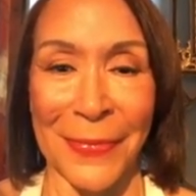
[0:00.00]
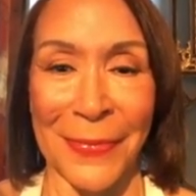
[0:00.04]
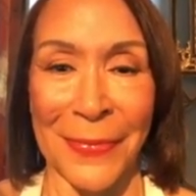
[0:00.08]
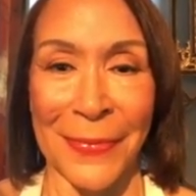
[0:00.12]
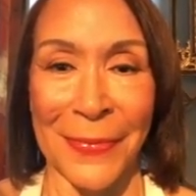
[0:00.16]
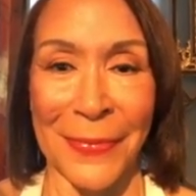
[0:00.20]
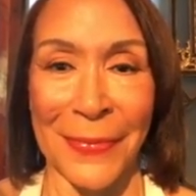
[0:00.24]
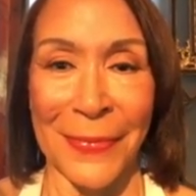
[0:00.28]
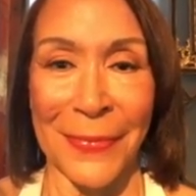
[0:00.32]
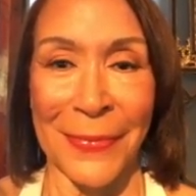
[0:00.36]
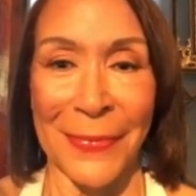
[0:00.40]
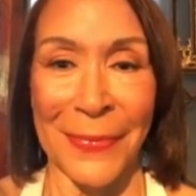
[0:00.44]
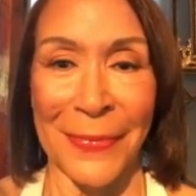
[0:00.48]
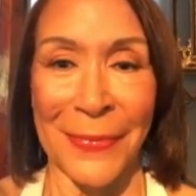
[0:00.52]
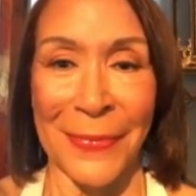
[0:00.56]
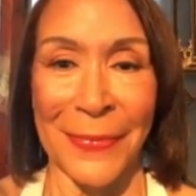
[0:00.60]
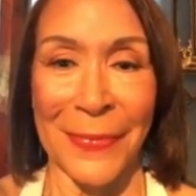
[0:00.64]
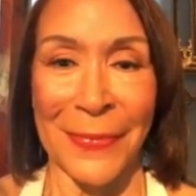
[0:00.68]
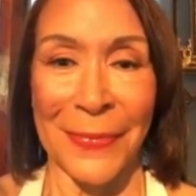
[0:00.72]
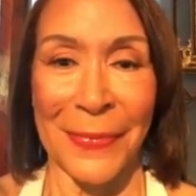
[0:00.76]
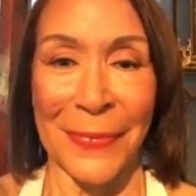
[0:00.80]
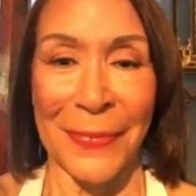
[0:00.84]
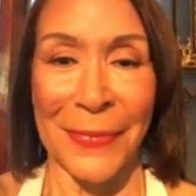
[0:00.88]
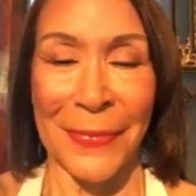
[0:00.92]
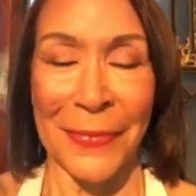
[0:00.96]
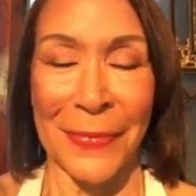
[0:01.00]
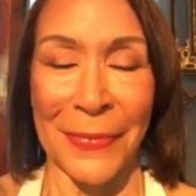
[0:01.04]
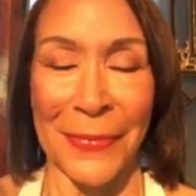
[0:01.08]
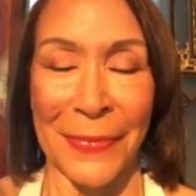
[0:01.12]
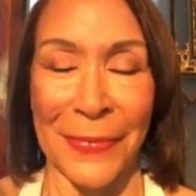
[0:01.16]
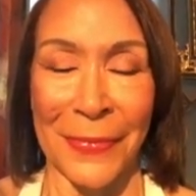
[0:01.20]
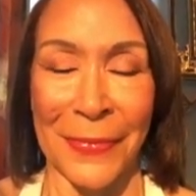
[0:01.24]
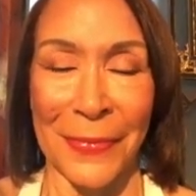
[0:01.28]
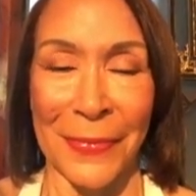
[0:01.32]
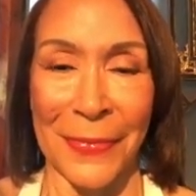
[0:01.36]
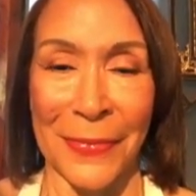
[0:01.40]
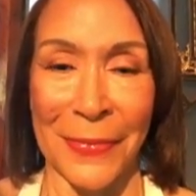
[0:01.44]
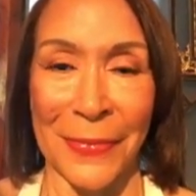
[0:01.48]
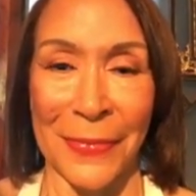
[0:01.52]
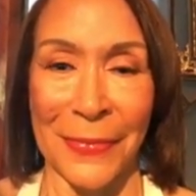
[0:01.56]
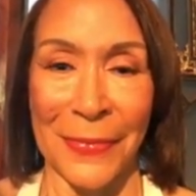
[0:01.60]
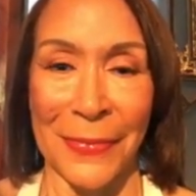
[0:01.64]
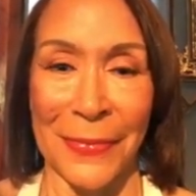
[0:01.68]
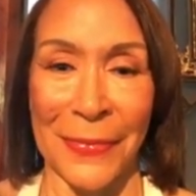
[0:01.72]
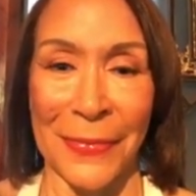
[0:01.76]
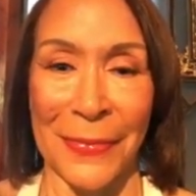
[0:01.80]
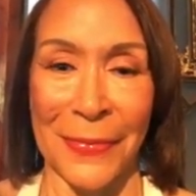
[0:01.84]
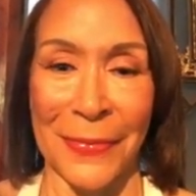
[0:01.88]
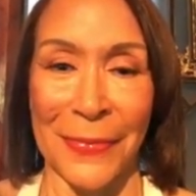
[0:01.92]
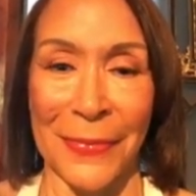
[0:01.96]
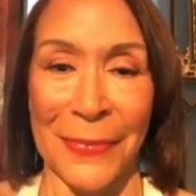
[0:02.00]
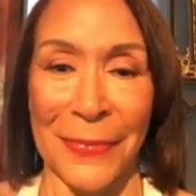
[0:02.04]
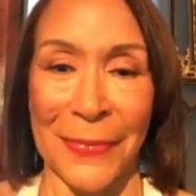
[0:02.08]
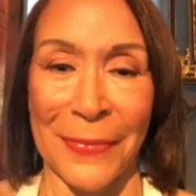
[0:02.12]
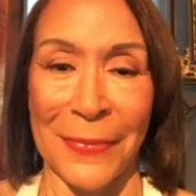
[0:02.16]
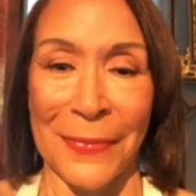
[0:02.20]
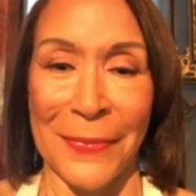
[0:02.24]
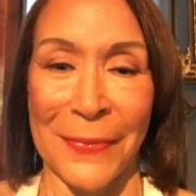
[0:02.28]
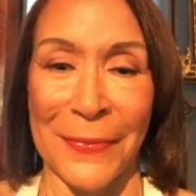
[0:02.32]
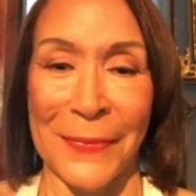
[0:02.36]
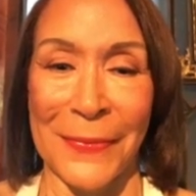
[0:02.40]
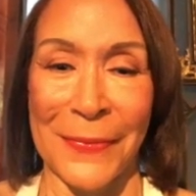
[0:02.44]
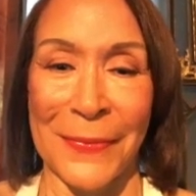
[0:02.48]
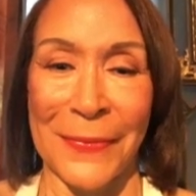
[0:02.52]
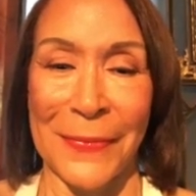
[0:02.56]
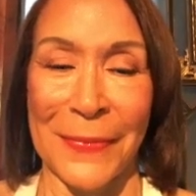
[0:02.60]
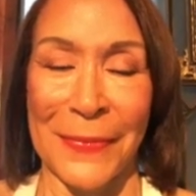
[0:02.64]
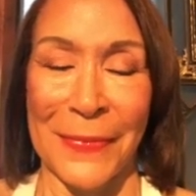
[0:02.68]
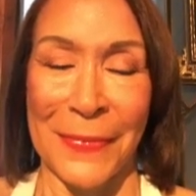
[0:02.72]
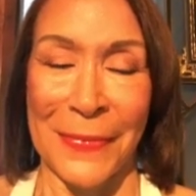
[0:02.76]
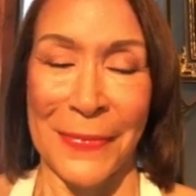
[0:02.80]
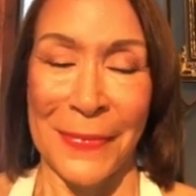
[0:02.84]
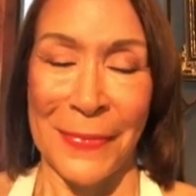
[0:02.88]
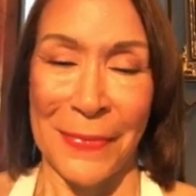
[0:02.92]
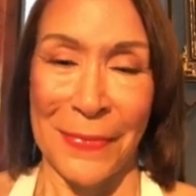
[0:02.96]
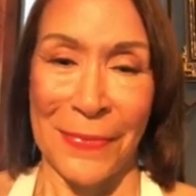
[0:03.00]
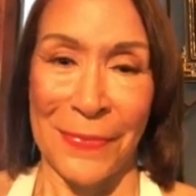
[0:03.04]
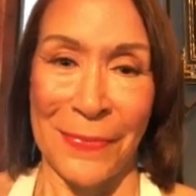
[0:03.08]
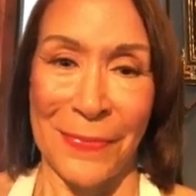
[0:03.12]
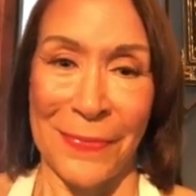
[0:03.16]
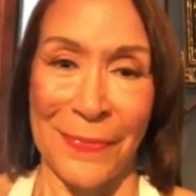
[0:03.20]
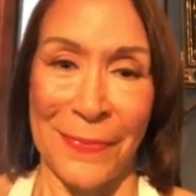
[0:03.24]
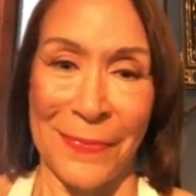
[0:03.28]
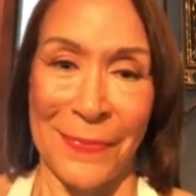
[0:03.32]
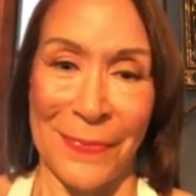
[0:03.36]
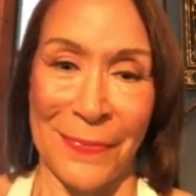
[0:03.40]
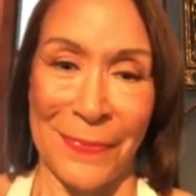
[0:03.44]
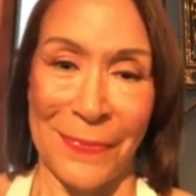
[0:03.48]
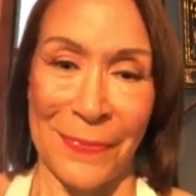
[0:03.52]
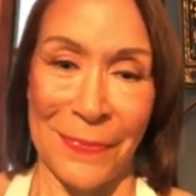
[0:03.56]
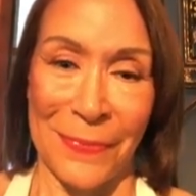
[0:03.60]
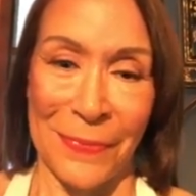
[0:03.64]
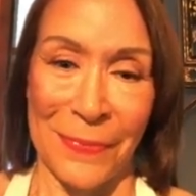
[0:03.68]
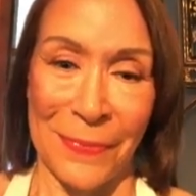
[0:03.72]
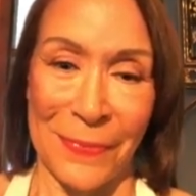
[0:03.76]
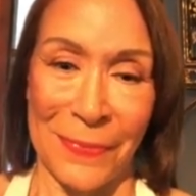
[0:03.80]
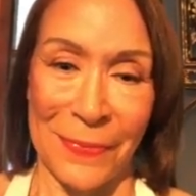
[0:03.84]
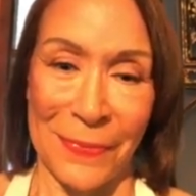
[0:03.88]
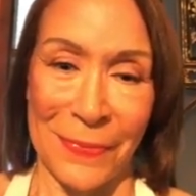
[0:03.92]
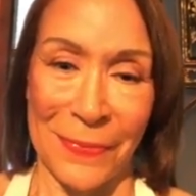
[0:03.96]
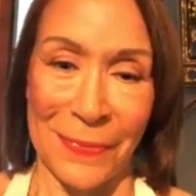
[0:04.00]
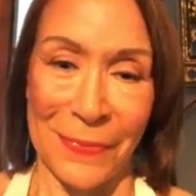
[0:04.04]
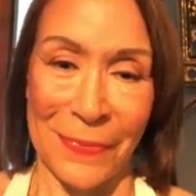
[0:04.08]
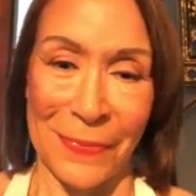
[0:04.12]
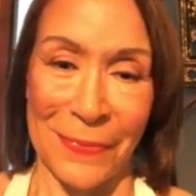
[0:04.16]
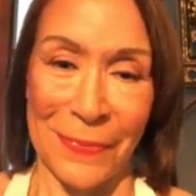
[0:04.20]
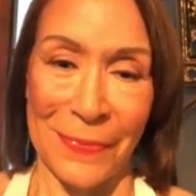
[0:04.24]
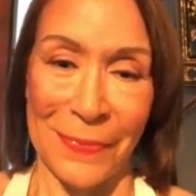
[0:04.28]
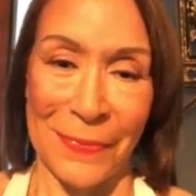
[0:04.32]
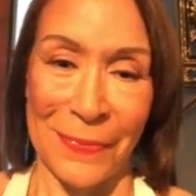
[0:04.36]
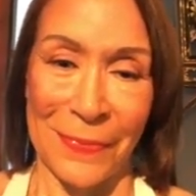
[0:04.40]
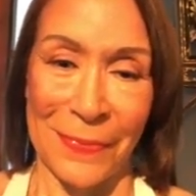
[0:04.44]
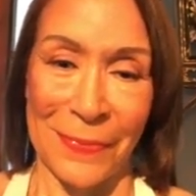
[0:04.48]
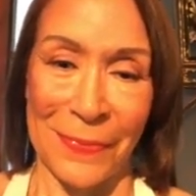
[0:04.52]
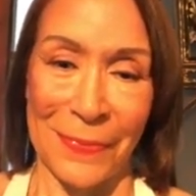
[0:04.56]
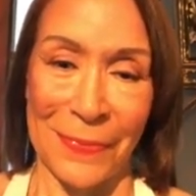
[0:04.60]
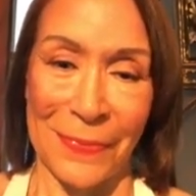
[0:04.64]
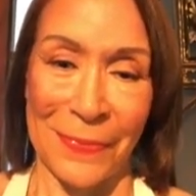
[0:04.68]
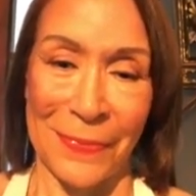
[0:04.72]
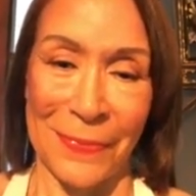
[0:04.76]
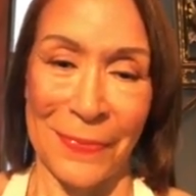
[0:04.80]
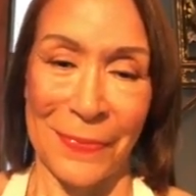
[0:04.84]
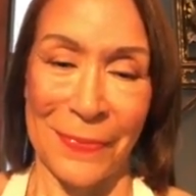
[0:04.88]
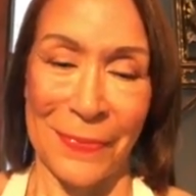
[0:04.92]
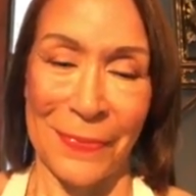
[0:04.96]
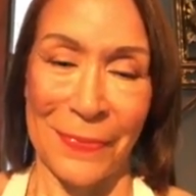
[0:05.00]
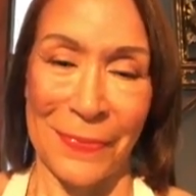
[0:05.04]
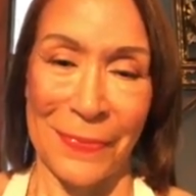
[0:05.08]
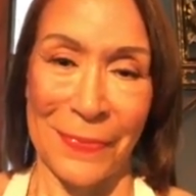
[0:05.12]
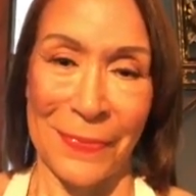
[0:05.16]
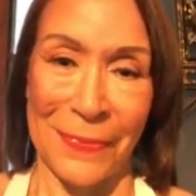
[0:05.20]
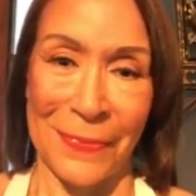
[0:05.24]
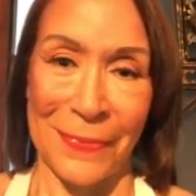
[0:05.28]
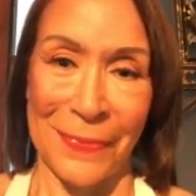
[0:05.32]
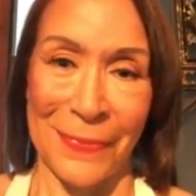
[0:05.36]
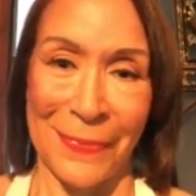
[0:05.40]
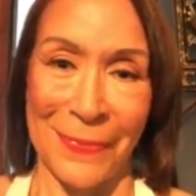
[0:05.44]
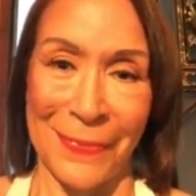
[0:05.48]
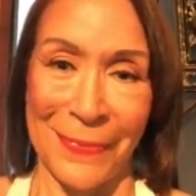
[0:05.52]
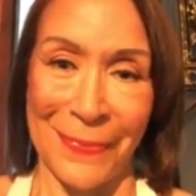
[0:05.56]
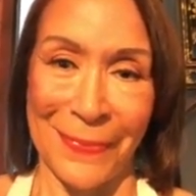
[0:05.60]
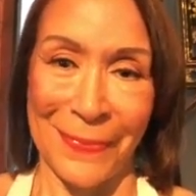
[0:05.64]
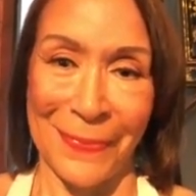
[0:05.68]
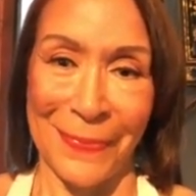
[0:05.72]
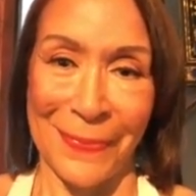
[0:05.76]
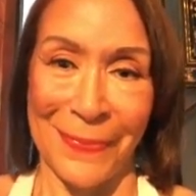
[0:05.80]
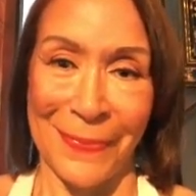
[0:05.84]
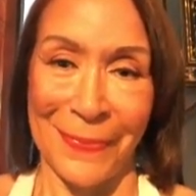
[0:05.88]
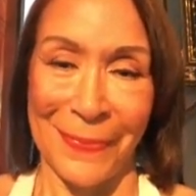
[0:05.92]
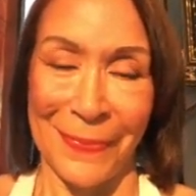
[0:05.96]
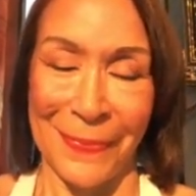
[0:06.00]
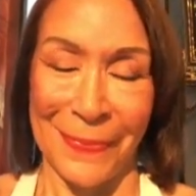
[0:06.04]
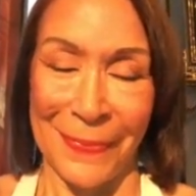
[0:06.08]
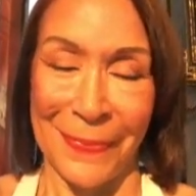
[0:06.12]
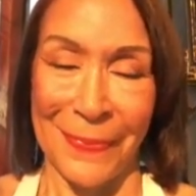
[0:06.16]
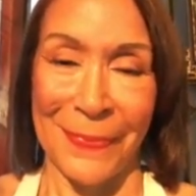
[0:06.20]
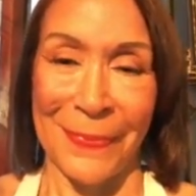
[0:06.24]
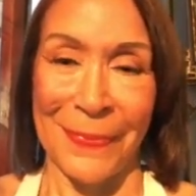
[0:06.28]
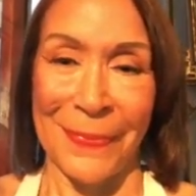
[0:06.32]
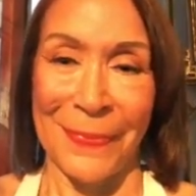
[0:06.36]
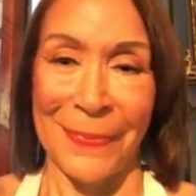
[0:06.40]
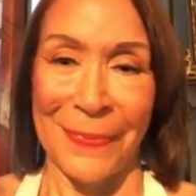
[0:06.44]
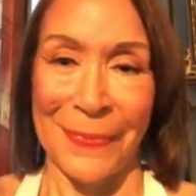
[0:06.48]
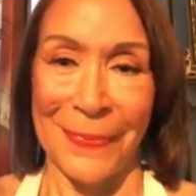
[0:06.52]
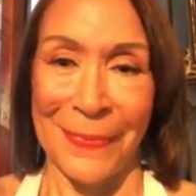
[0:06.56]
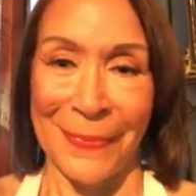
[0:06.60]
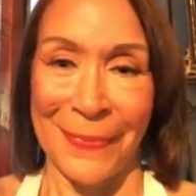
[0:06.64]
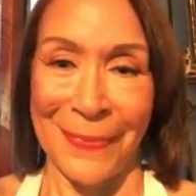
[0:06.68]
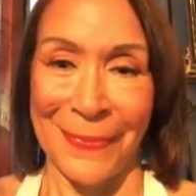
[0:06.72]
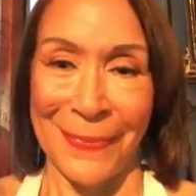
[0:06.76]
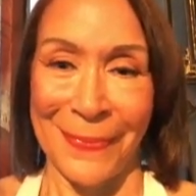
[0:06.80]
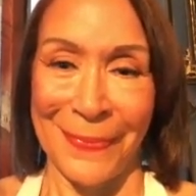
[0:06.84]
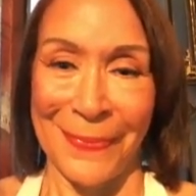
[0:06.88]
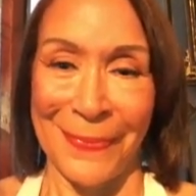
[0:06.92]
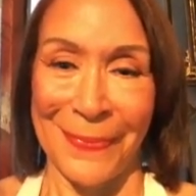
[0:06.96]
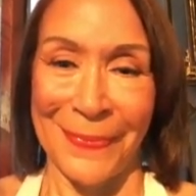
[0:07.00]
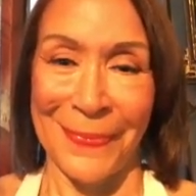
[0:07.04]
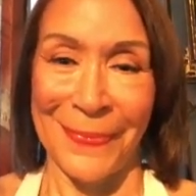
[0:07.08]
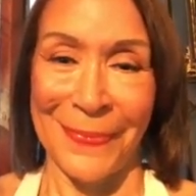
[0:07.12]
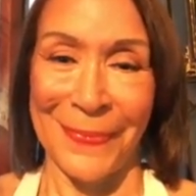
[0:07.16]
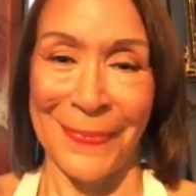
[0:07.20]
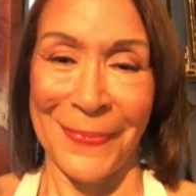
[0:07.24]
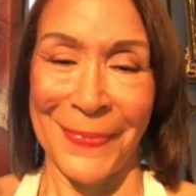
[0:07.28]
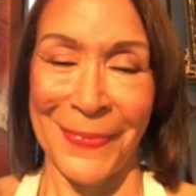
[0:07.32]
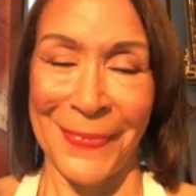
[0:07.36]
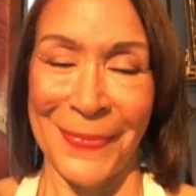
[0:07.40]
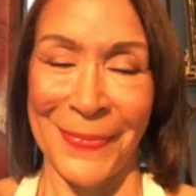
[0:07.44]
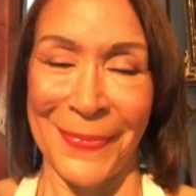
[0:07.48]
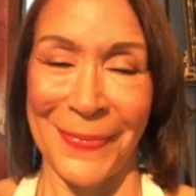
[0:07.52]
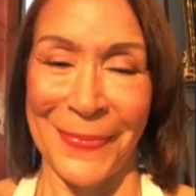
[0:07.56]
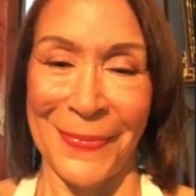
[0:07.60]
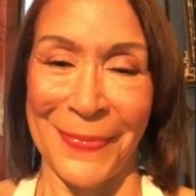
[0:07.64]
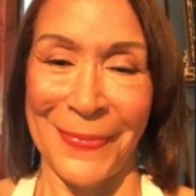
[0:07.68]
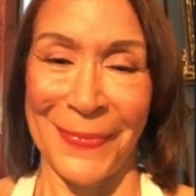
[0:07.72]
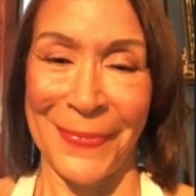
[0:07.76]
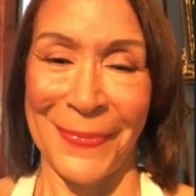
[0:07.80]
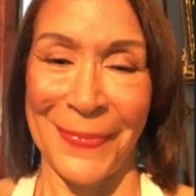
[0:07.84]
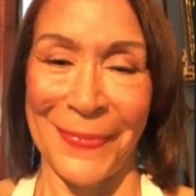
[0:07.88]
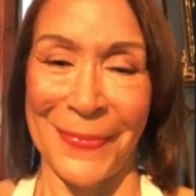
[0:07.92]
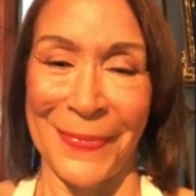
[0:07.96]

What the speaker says: (not speaking)